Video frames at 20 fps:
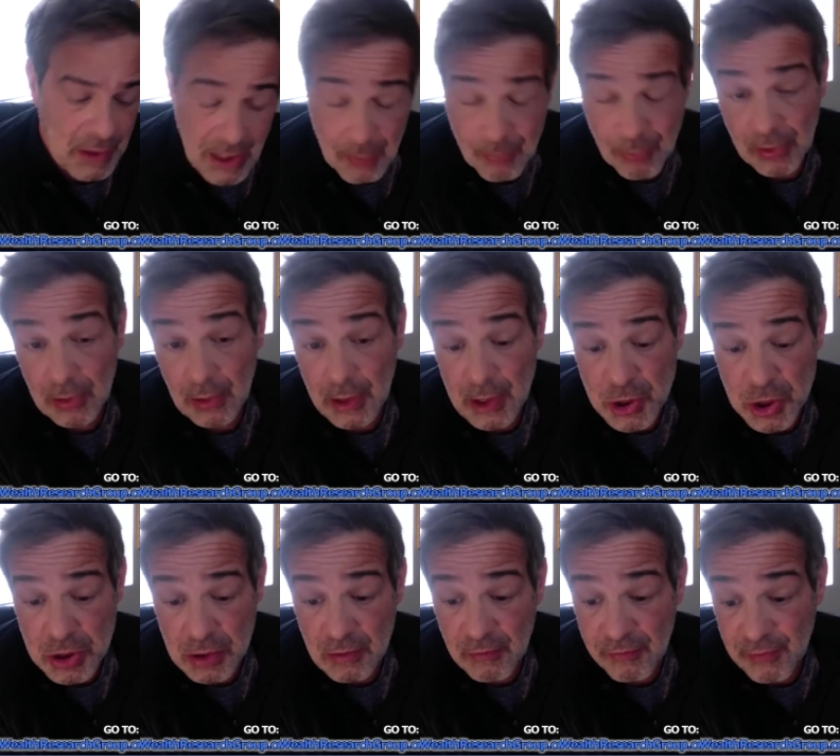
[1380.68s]

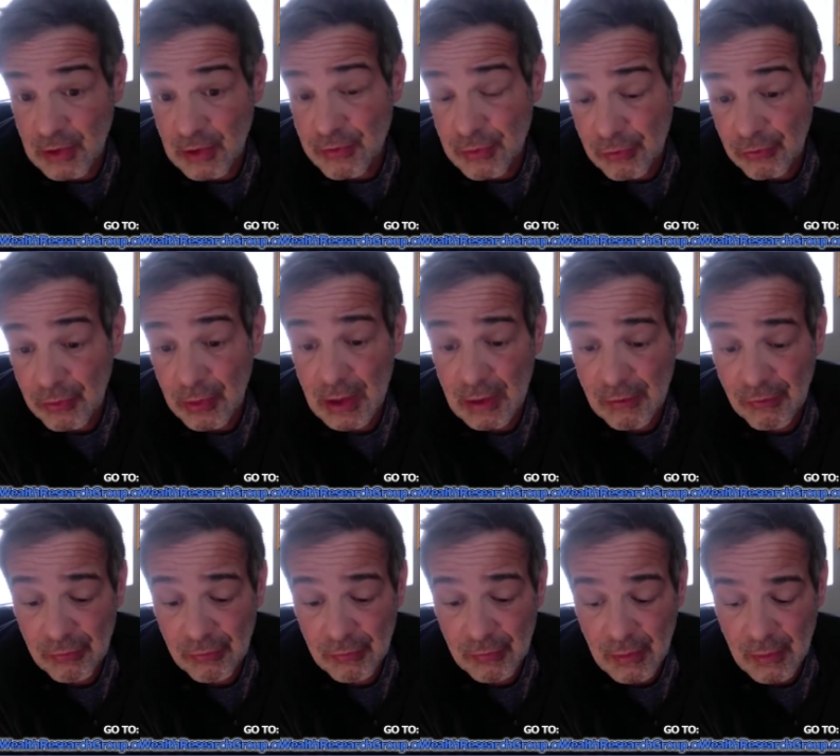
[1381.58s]
manipulation of
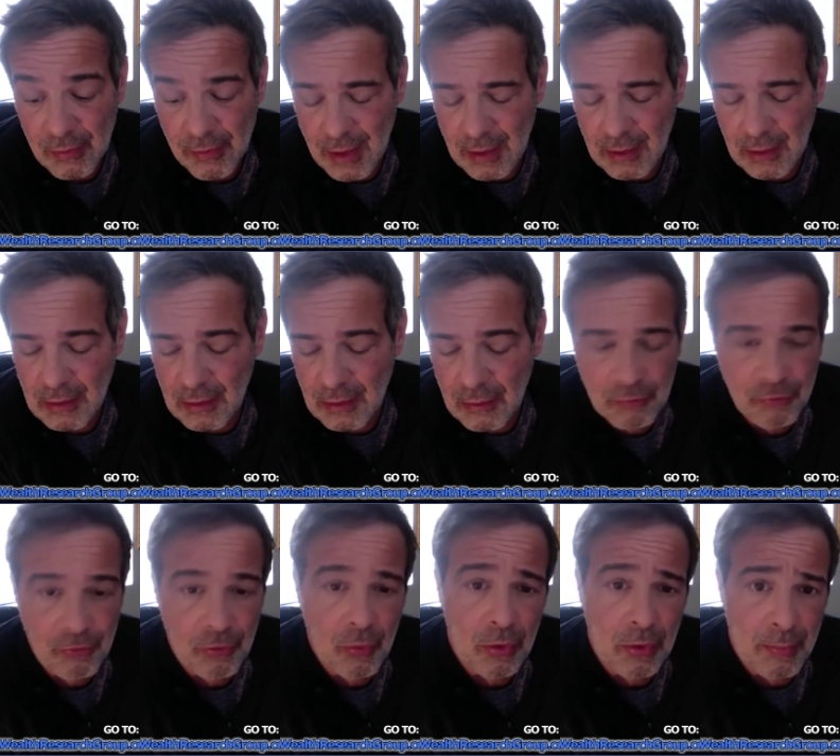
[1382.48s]
interest rates, they
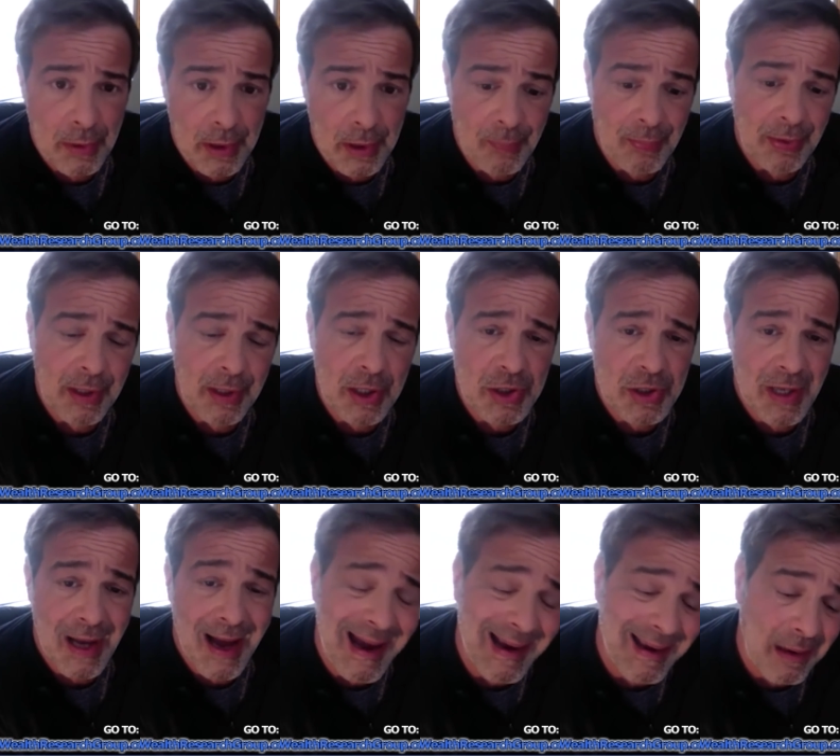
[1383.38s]
didn't use the word
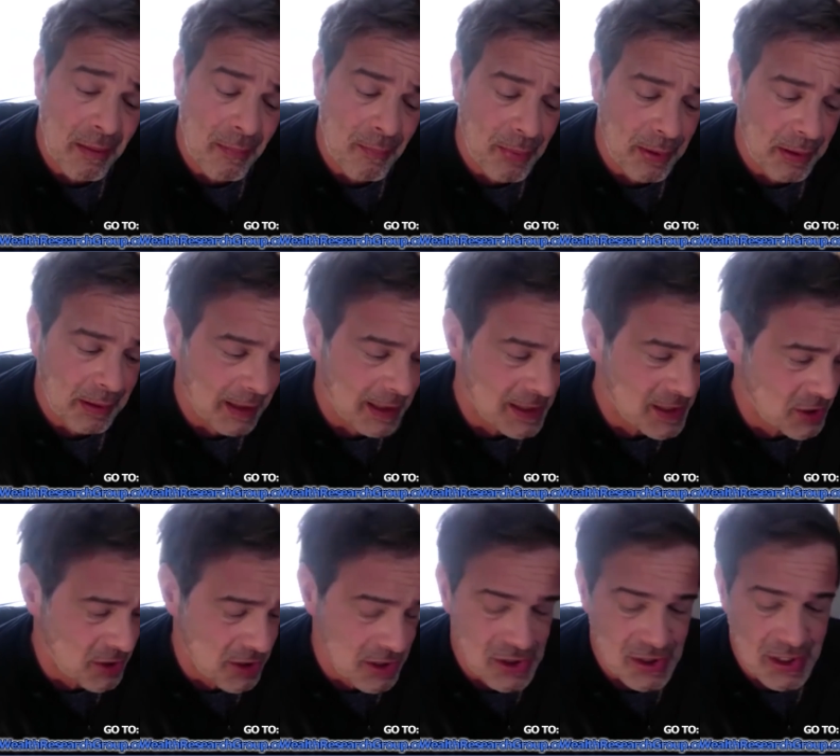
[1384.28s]
manipulation, I am,
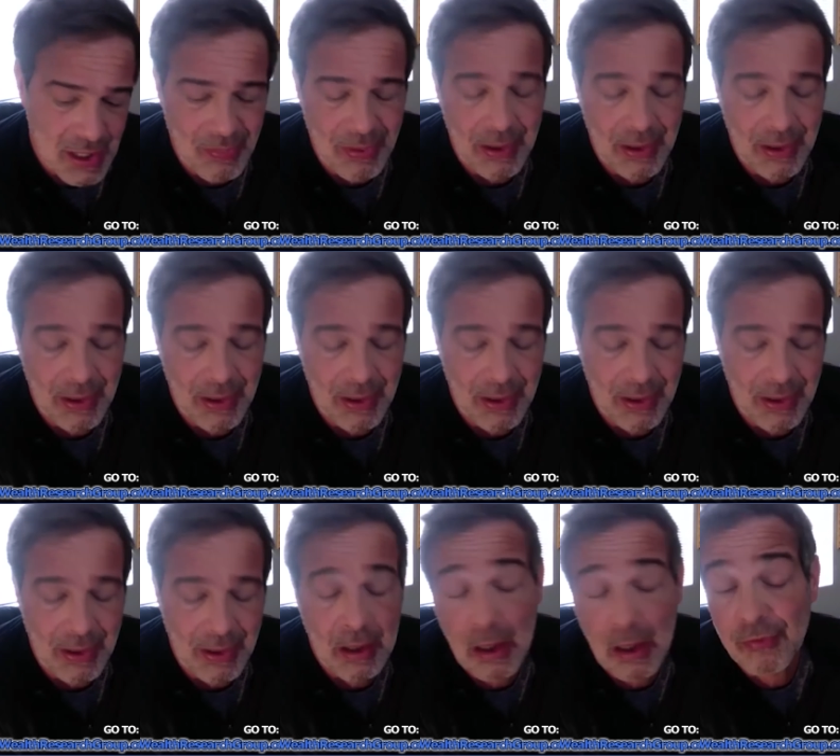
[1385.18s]
but let's just say
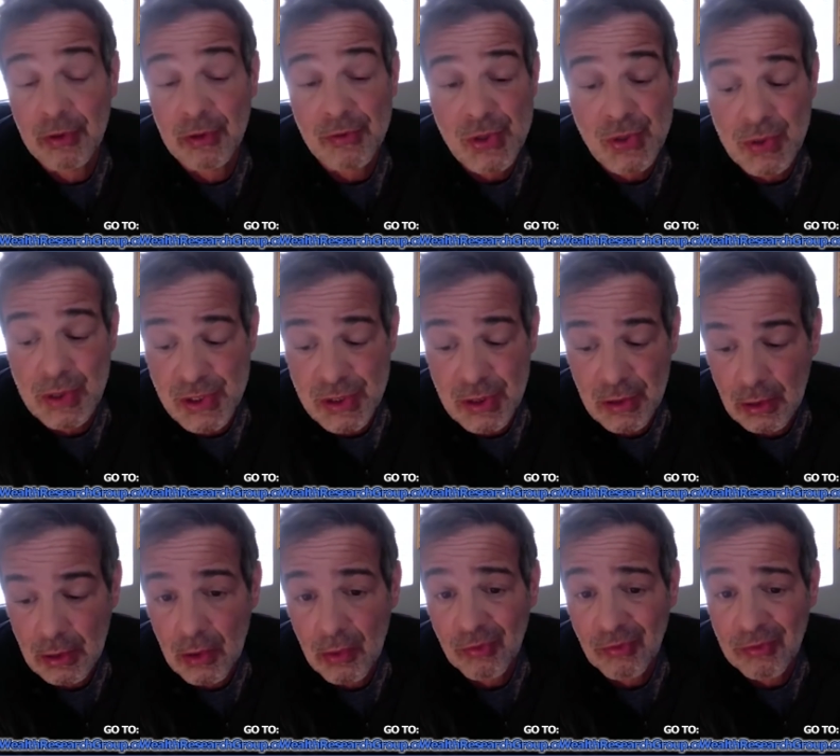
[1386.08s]
because interest rates are the
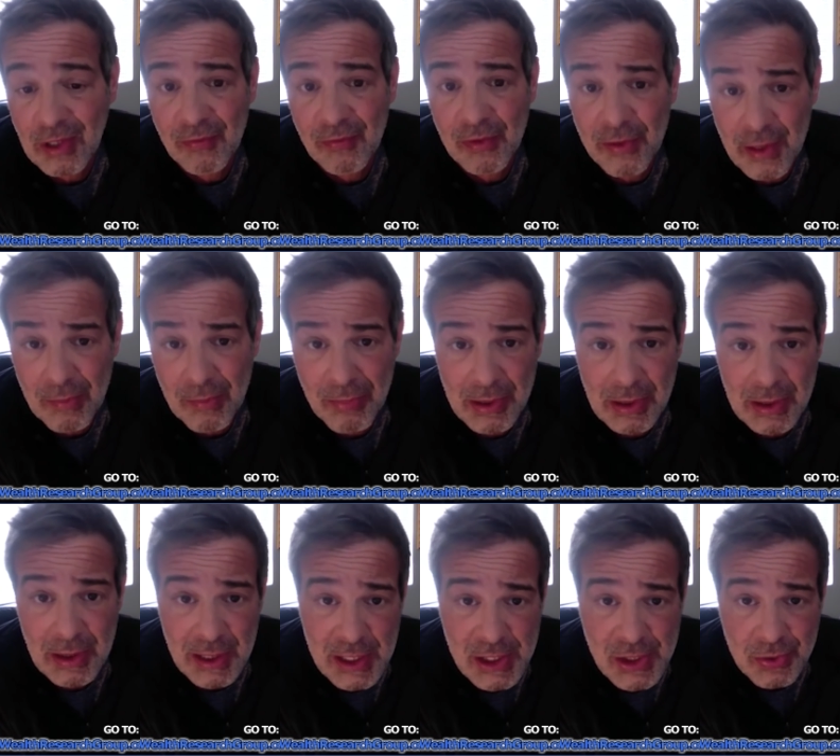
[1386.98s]
lowest level they've
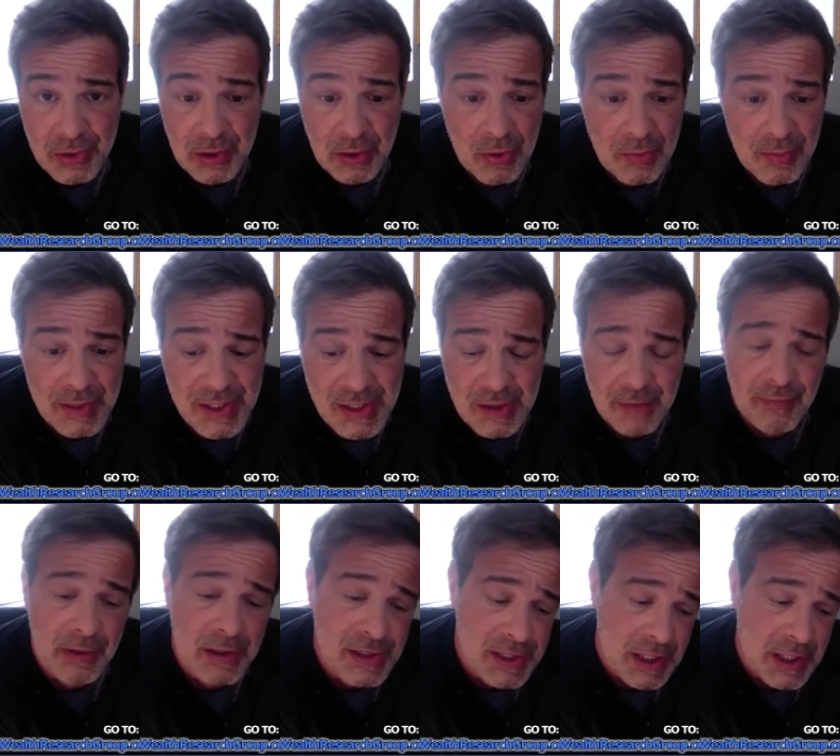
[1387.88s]
been in the history of human
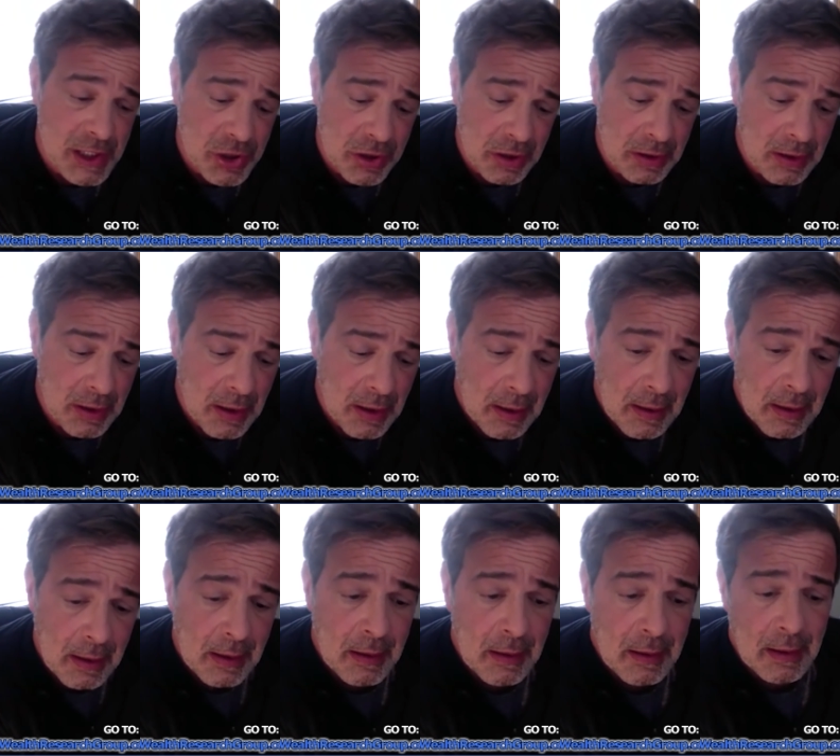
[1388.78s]
civilization,
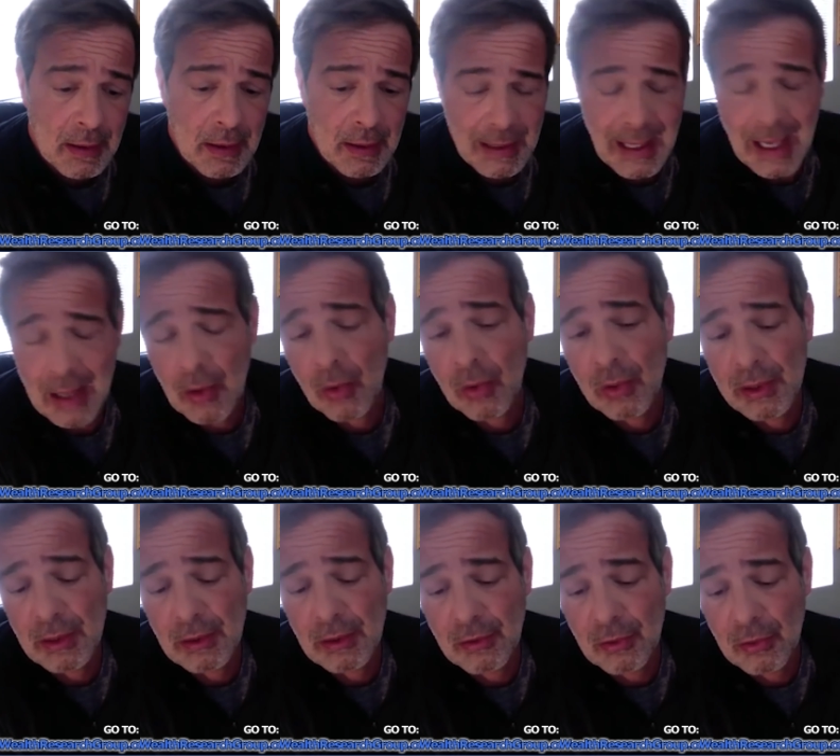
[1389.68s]

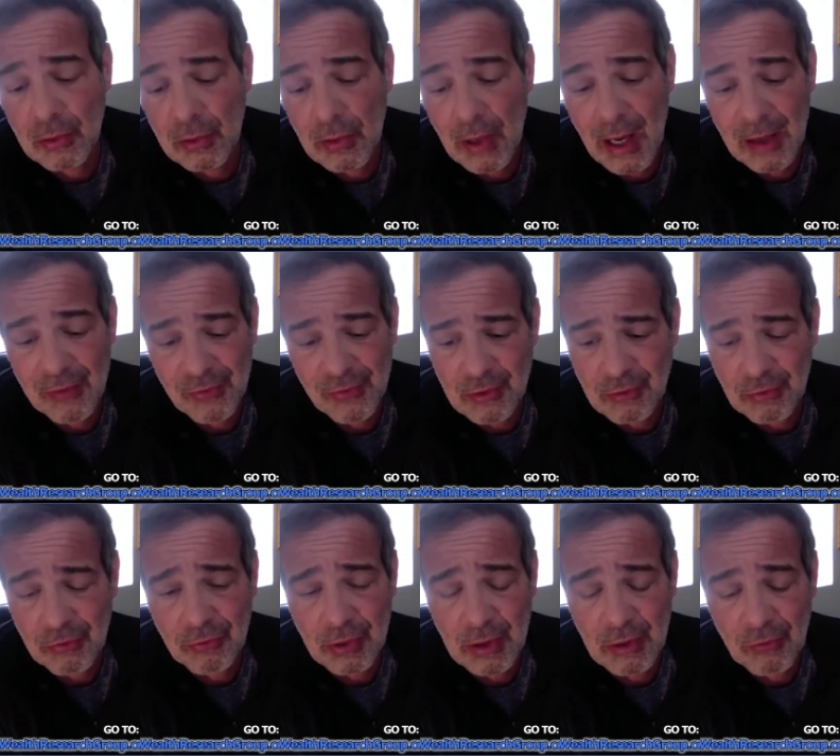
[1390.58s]
not only do,
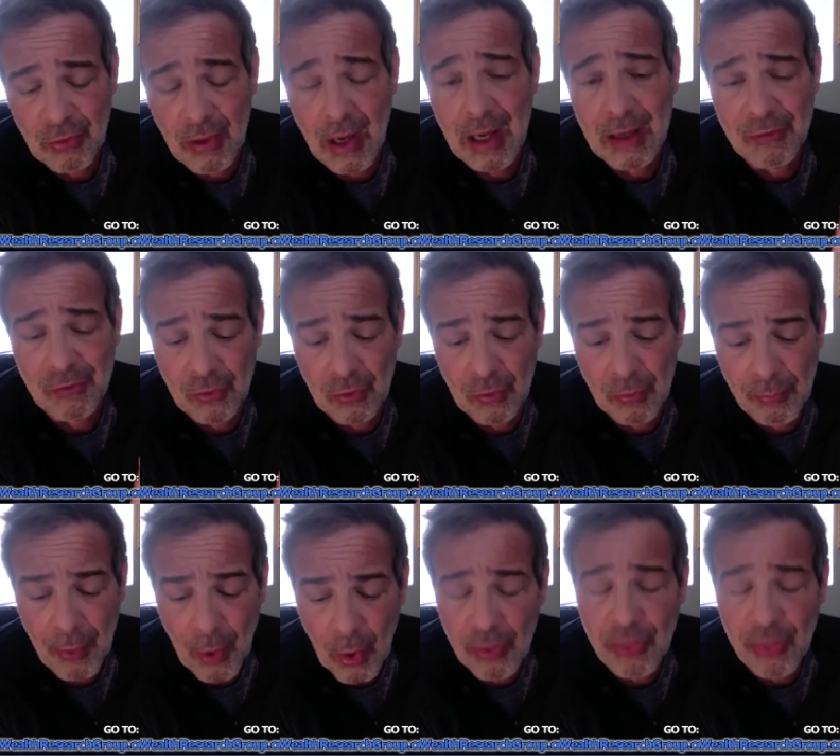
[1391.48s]
as interest rates
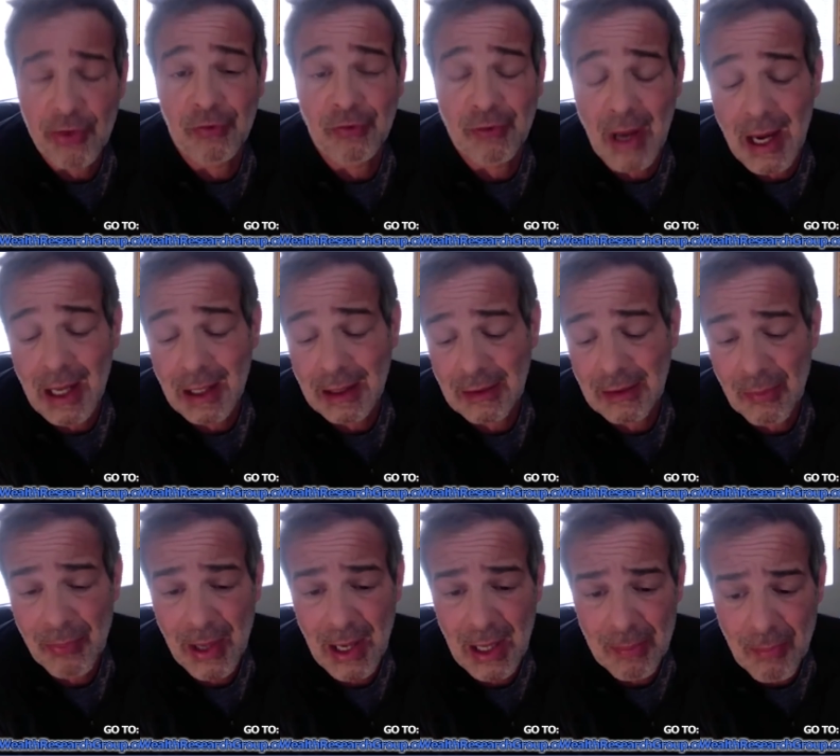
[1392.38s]
rise, do both the
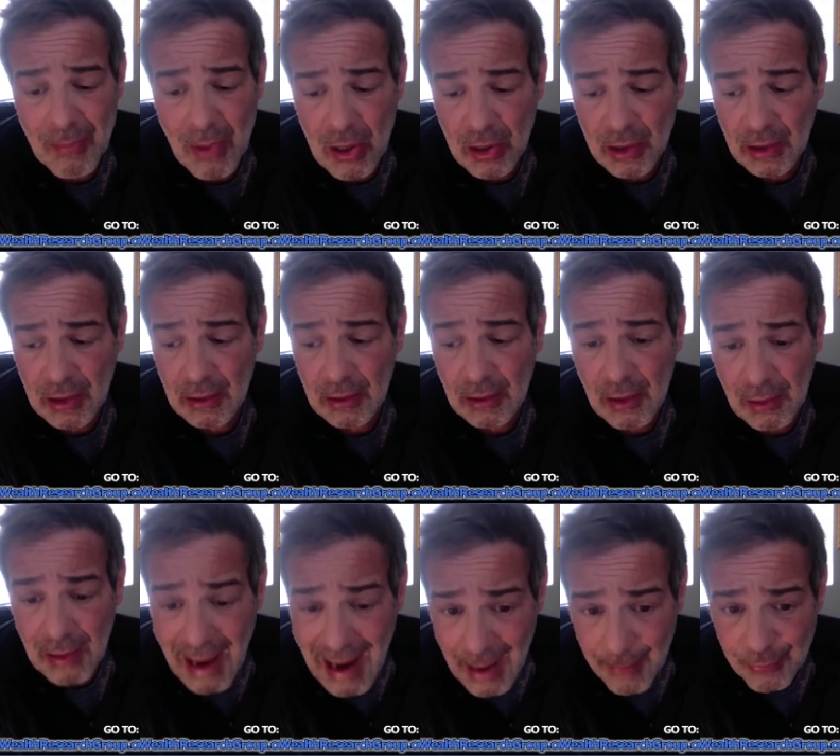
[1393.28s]
stock and the bond
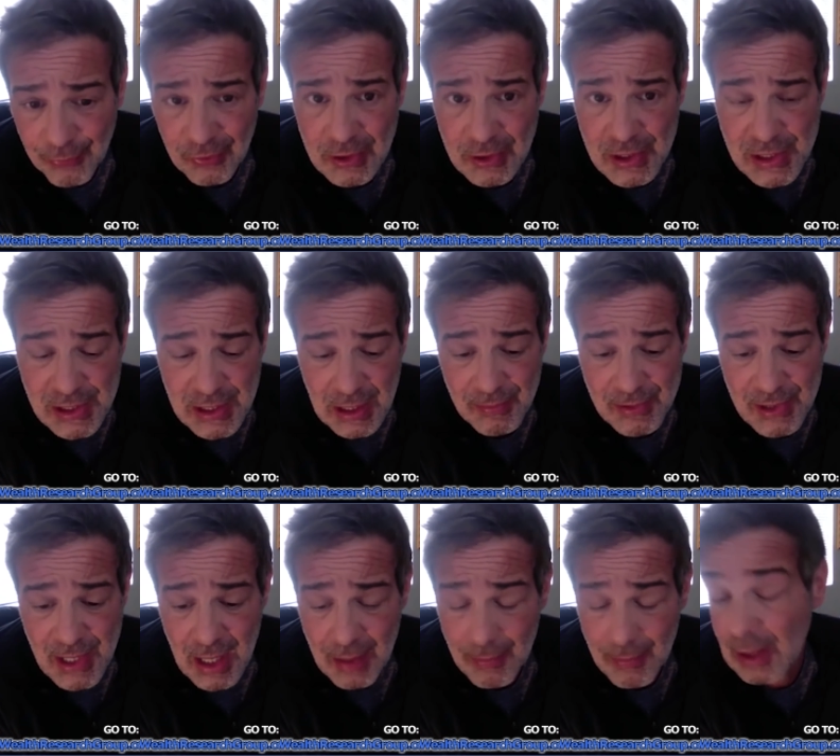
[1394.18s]
market collapse at the
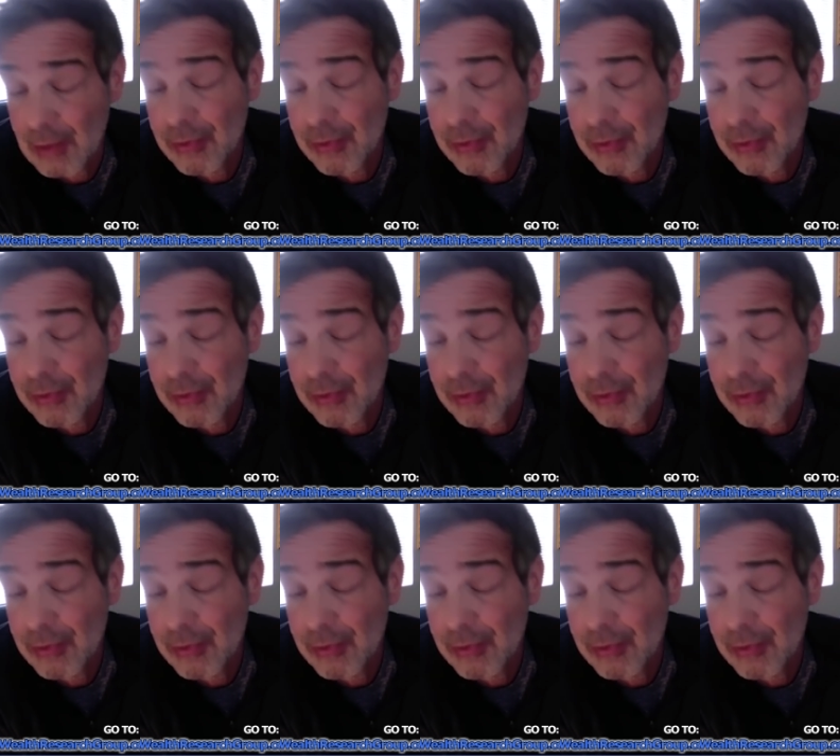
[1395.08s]
same